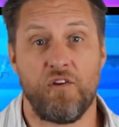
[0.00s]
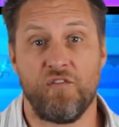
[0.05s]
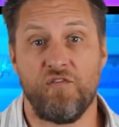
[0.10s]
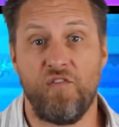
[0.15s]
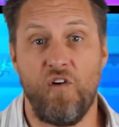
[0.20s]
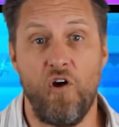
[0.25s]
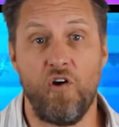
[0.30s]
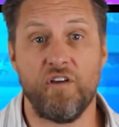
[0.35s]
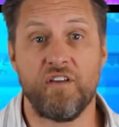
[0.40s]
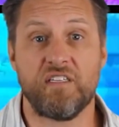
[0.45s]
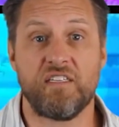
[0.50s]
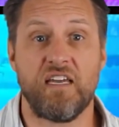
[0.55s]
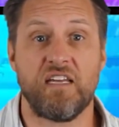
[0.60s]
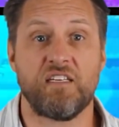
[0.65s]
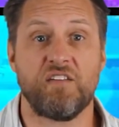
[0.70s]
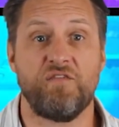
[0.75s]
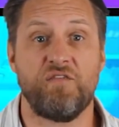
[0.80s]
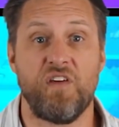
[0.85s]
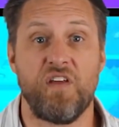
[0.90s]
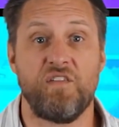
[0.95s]
default is
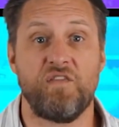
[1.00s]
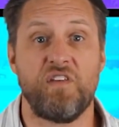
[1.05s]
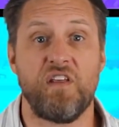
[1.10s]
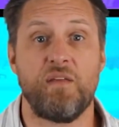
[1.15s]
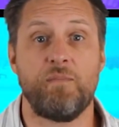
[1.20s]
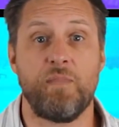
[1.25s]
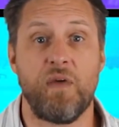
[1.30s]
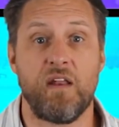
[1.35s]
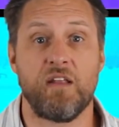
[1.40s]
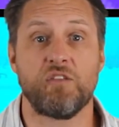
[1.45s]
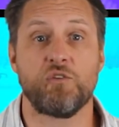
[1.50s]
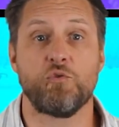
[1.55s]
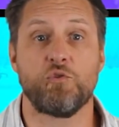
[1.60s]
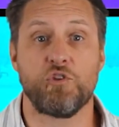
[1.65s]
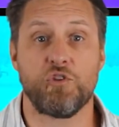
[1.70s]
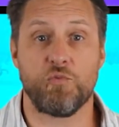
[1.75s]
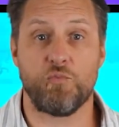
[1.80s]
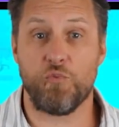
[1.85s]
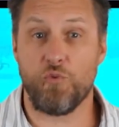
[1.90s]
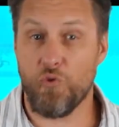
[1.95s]
set to 15 minutes,
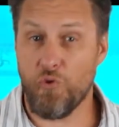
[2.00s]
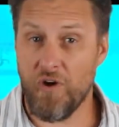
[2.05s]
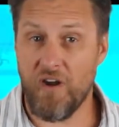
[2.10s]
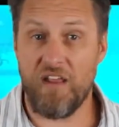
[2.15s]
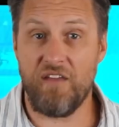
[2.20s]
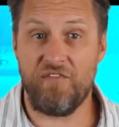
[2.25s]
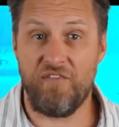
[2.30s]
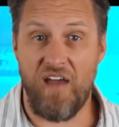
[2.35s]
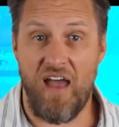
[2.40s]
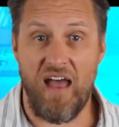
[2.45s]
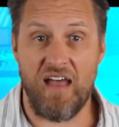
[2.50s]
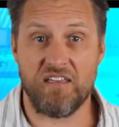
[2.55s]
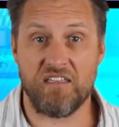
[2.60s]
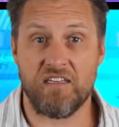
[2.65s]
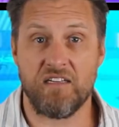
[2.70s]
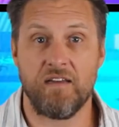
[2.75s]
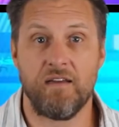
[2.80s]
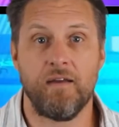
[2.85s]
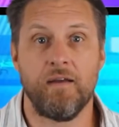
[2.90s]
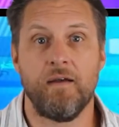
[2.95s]
which is pretty fast.